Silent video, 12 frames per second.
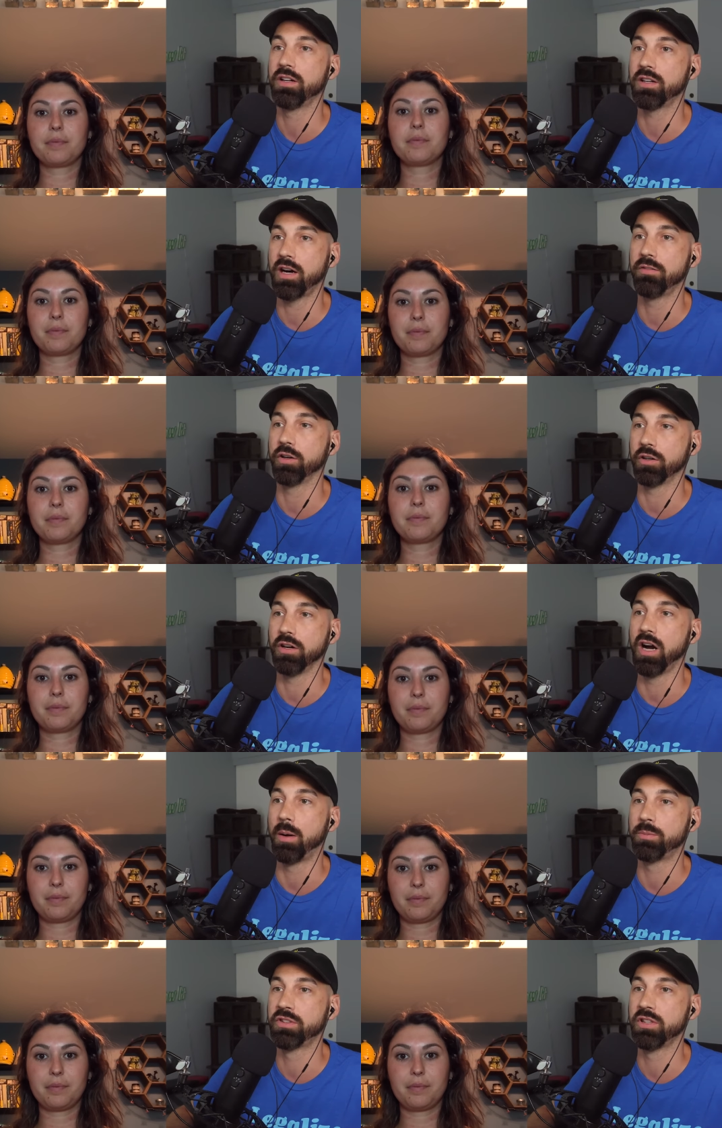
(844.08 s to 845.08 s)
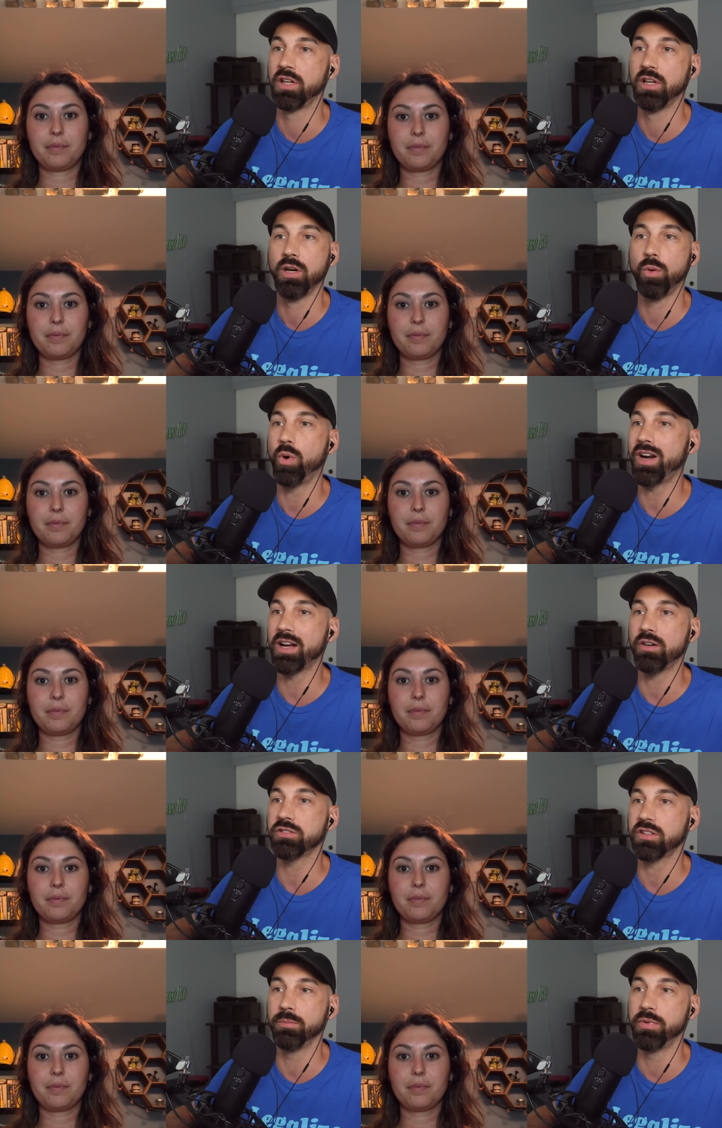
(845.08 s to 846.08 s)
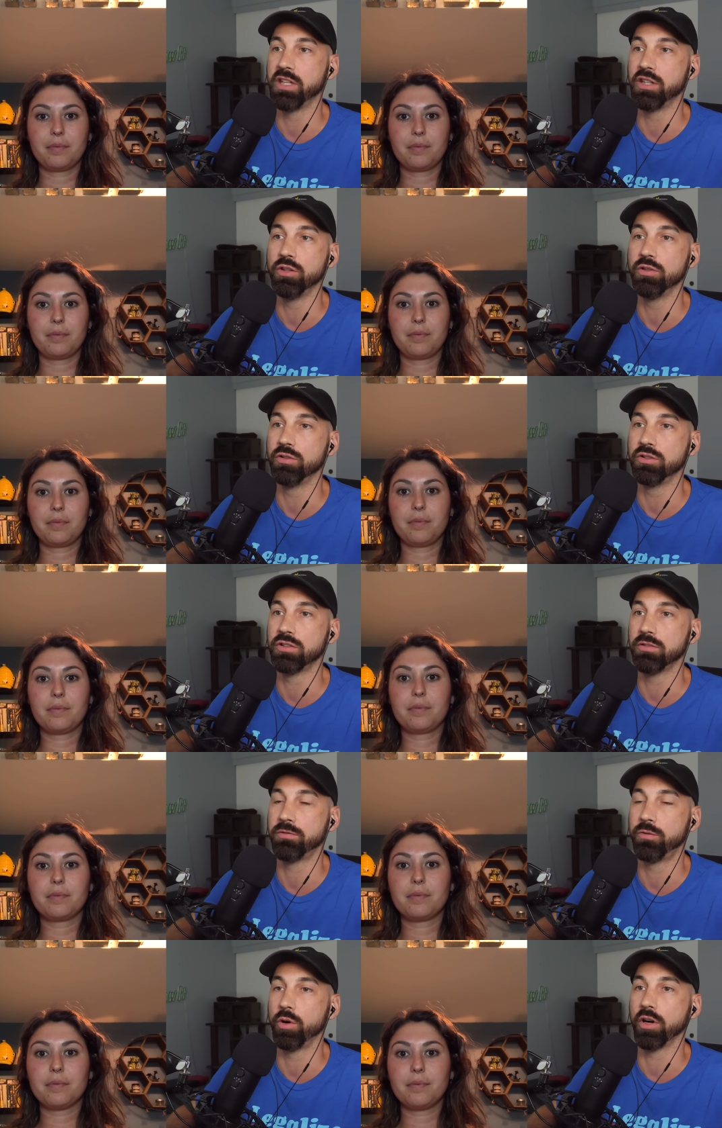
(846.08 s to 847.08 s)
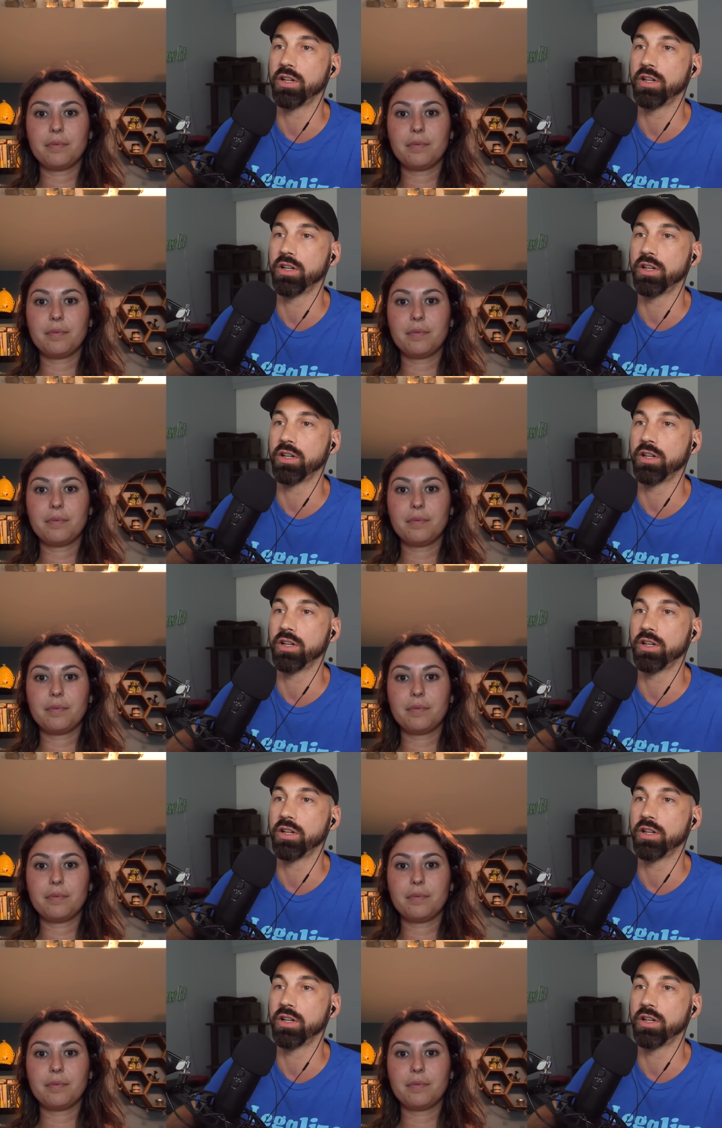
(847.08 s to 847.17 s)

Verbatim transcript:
Speaker 1: cover crops. What else can be used for